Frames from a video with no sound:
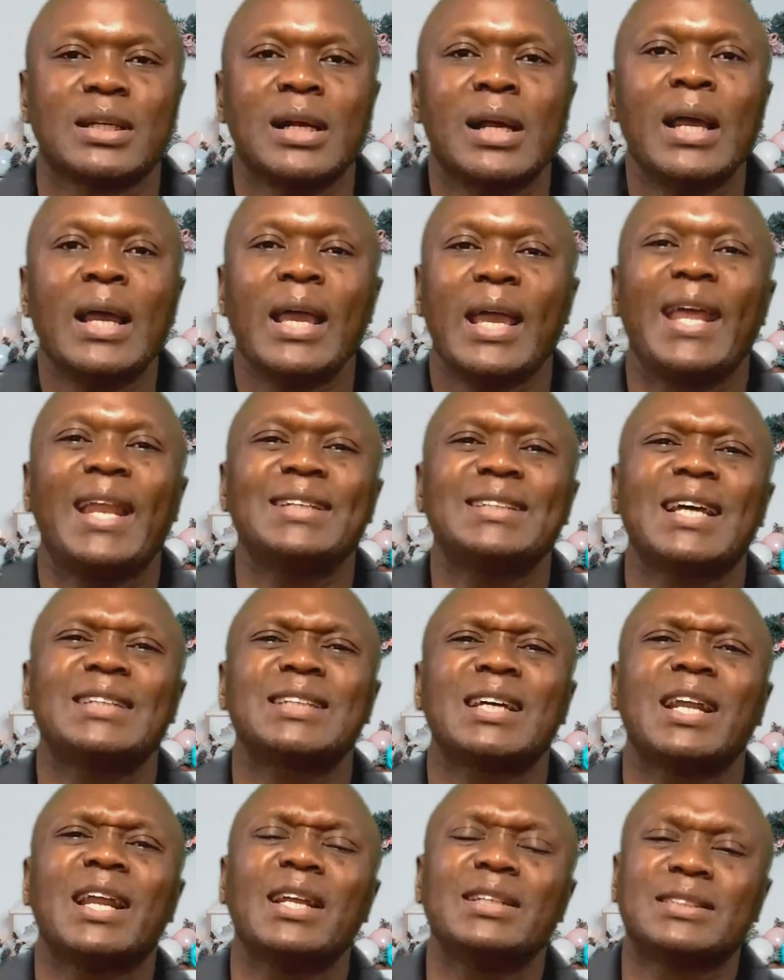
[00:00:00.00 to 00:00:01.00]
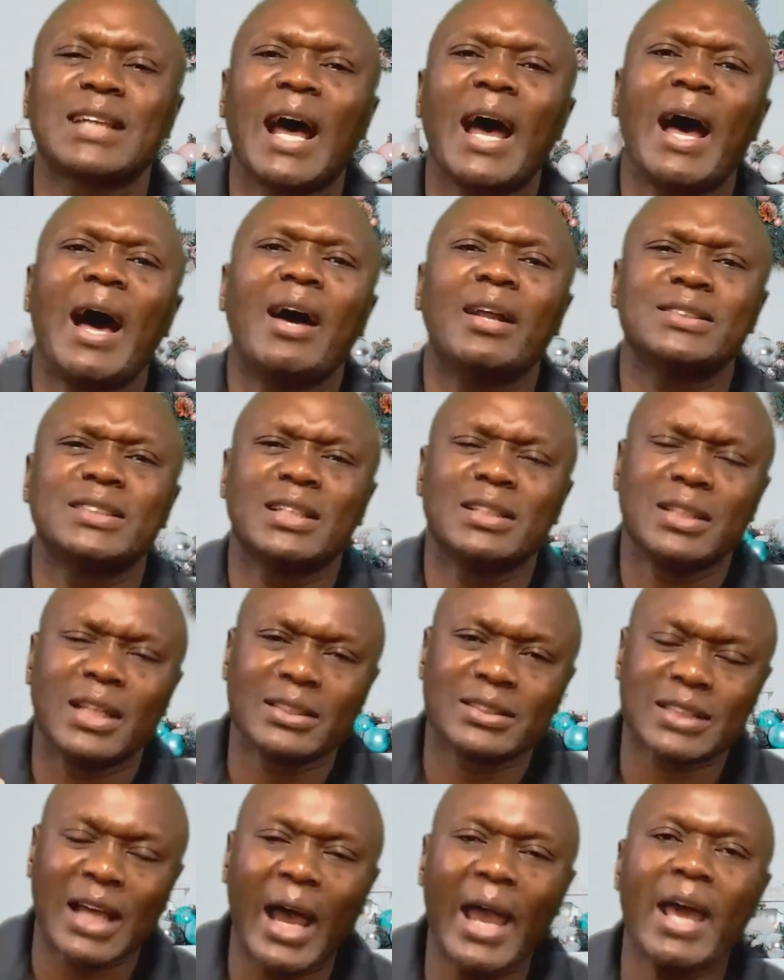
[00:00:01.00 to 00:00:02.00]
It is as a, desi- as a
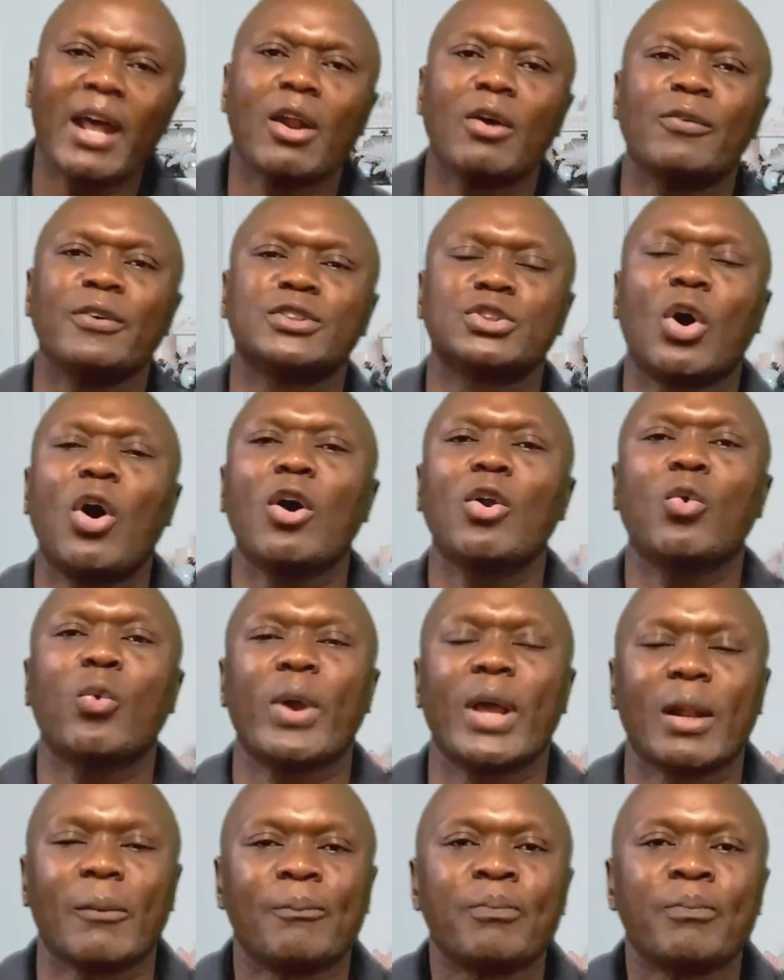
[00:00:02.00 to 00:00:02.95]
desire of his own will.